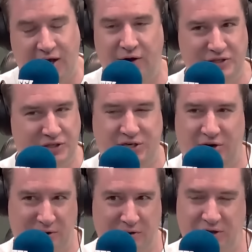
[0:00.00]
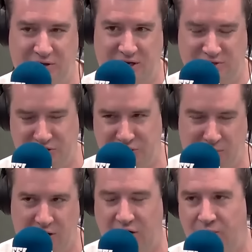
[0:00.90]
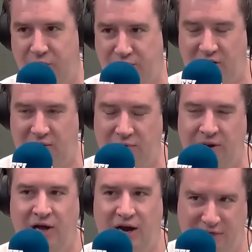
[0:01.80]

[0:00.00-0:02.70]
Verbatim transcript: And I don't necessarily think that's a Jim Montgomery problem.